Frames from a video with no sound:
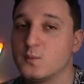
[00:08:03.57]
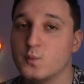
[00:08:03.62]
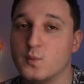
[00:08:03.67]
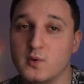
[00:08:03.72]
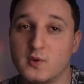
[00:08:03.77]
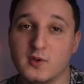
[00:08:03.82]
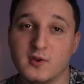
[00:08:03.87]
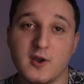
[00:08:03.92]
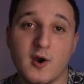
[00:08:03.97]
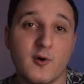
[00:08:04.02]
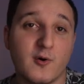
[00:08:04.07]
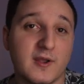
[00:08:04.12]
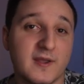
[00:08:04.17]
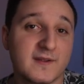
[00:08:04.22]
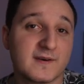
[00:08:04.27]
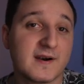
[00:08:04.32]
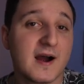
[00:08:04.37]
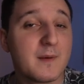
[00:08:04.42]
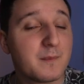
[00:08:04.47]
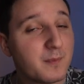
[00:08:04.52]
will go
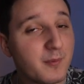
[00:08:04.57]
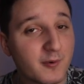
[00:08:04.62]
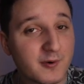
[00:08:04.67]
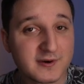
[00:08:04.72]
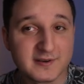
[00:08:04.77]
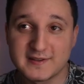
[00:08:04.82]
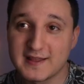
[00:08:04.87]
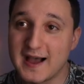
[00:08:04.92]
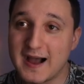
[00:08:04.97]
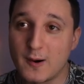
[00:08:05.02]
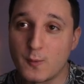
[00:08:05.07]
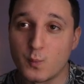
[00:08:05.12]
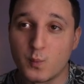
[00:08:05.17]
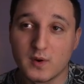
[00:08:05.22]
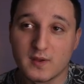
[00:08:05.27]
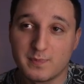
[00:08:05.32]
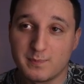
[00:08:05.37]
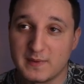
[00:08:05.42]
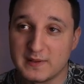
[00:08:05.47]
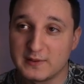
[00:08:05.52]
either up or down
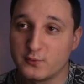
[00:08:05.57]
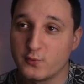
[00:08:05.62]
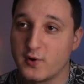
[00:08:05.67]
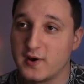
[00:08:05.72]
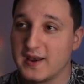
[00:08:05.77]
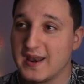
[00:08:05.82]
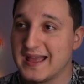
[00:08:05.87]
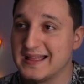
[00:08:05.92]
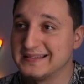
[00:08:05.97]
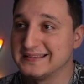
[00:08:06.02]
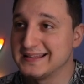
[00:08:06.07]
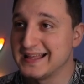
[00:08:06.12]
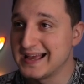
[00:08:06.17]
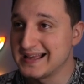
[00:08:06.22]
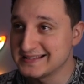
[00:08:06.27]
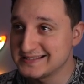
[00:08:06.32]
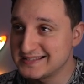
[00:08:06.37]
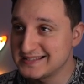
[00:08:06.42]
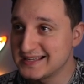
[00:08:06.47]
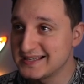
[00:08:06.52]
with Bitcoin, and
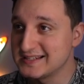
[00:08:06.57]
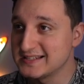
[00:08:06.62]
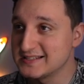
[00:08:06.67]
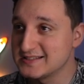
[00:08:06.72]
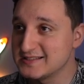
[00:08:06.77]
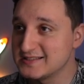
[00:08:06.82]
that's it.